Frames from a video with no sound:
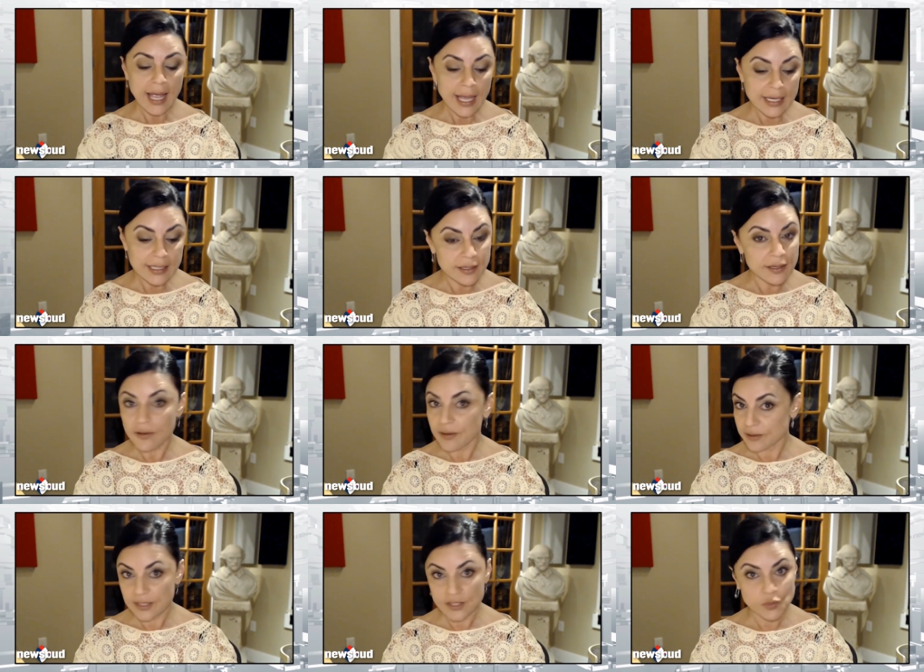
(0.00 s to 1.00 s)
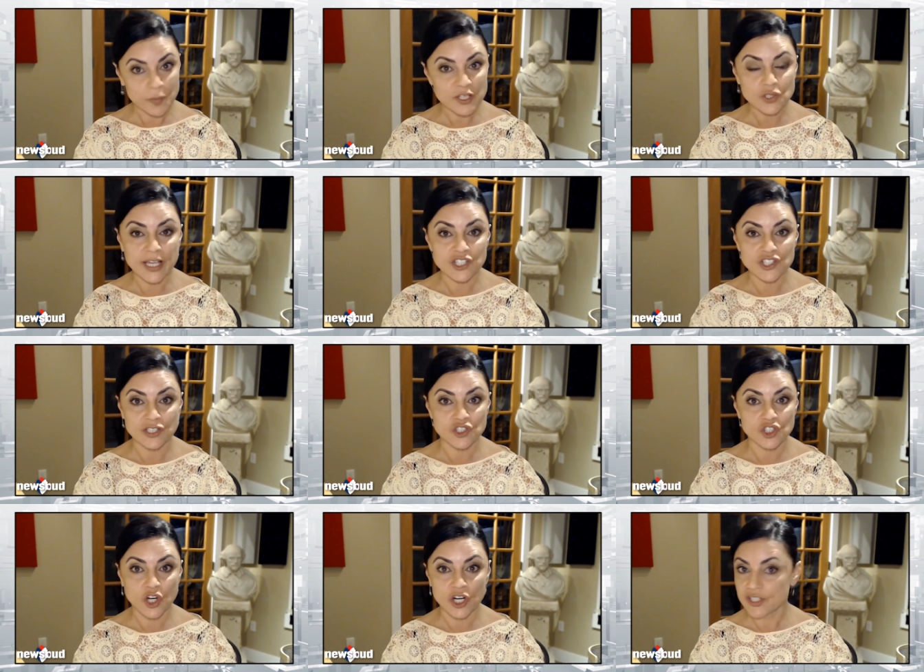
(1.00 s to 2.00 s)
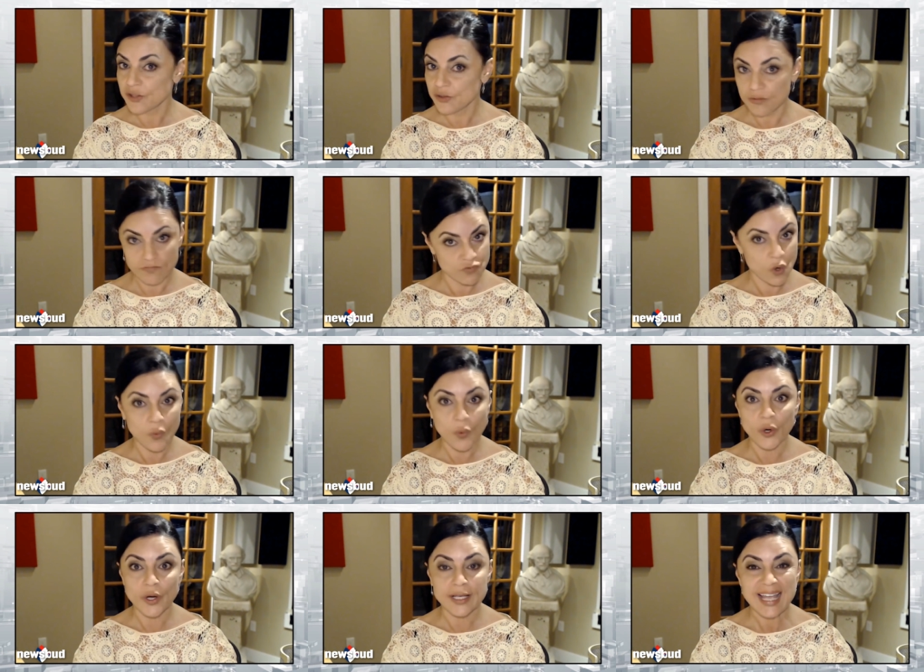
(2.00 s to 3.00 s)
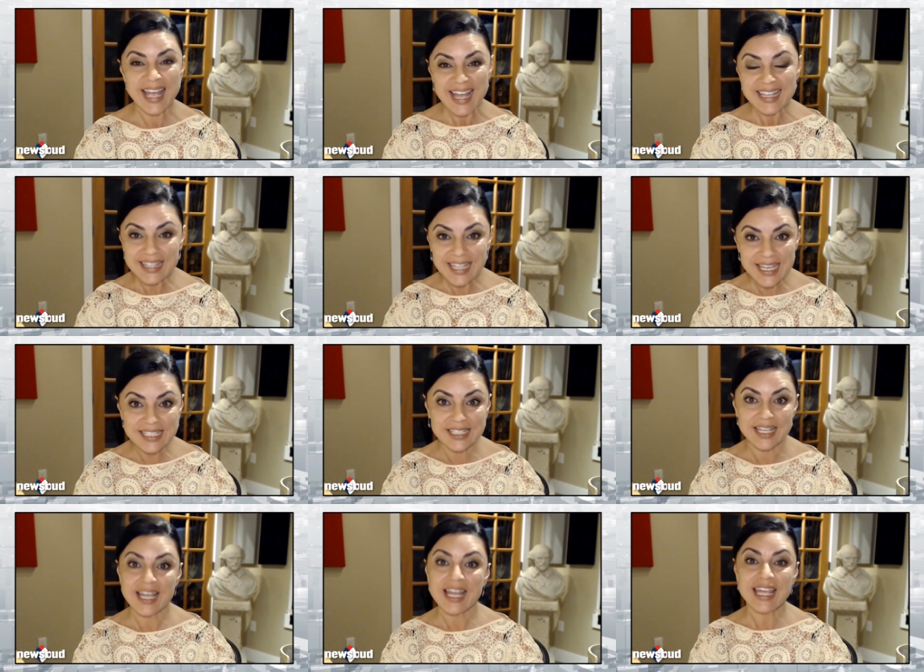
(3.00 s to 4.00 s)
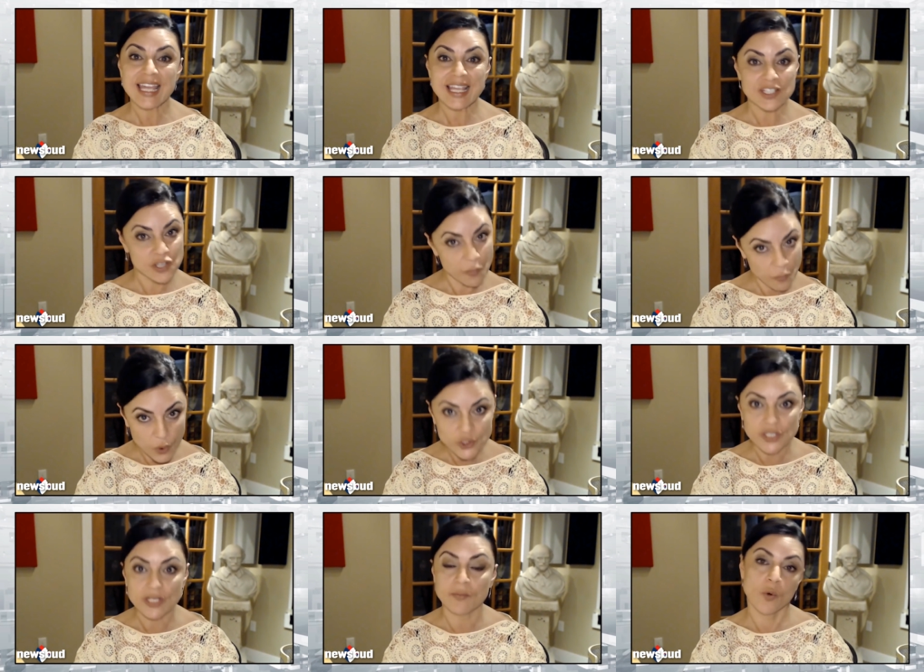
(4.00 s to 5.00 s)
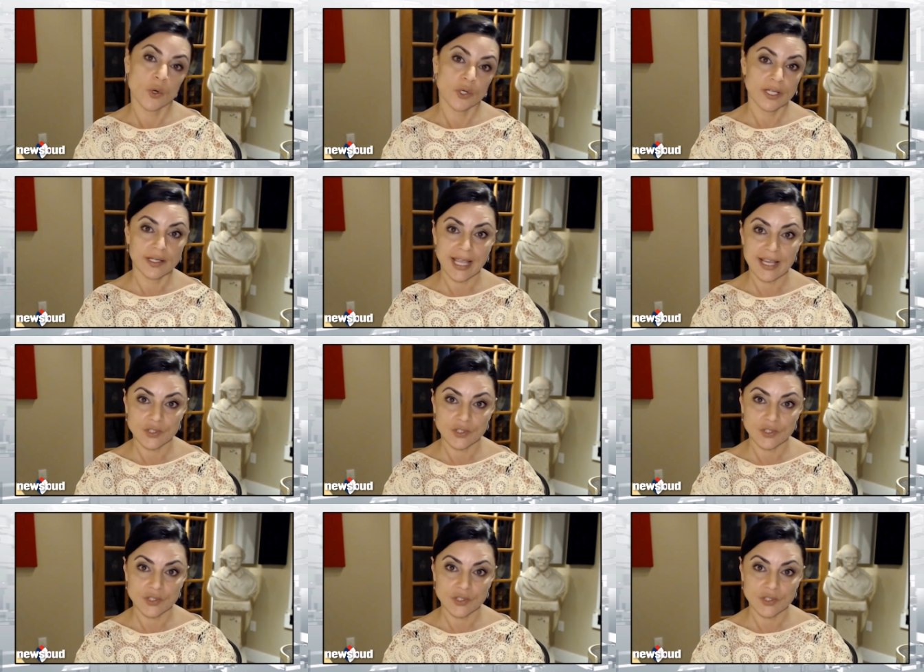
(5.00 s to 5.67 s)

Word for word: And uh, the special agent in charge said, no worries. This is the most important